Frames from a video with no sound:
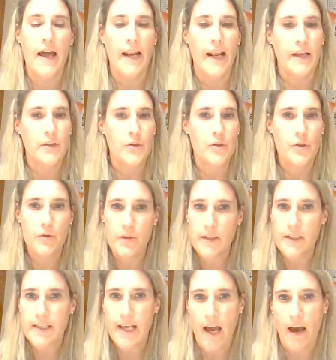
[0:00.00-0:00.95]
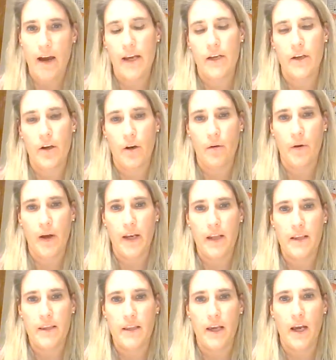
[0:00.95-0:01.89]
and as soon as I know
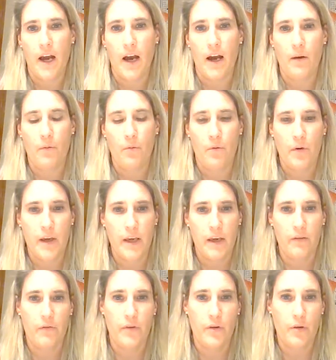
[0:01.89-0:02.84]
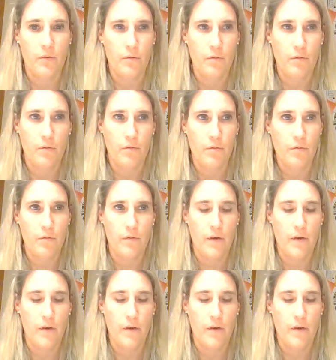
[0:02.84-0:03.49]
anything, I will give you